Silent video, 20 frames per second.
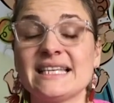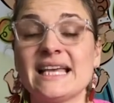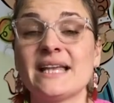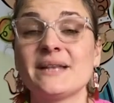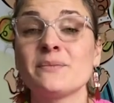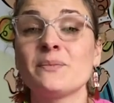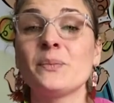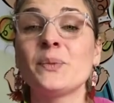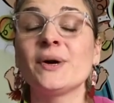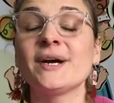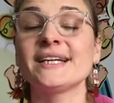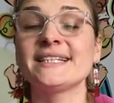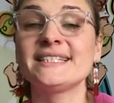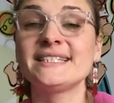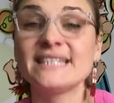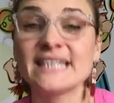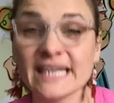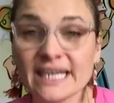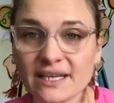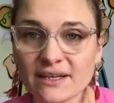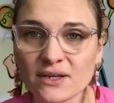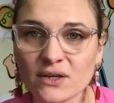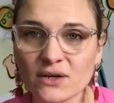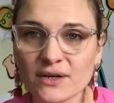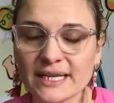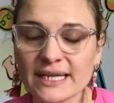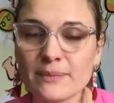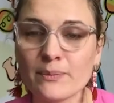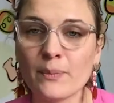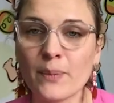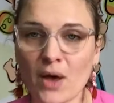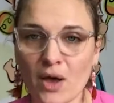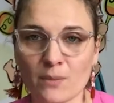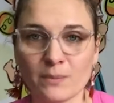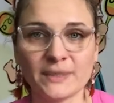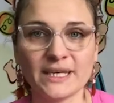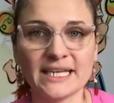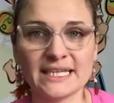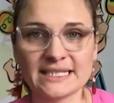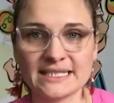and particularly
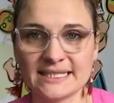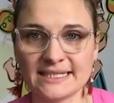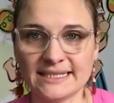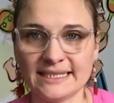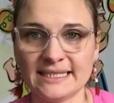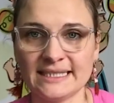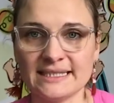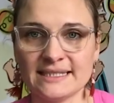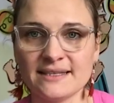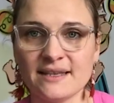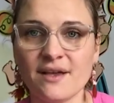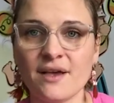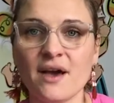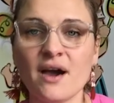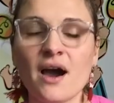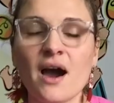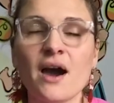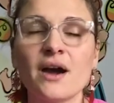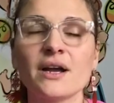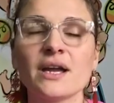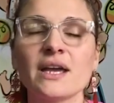pumpkin seeds are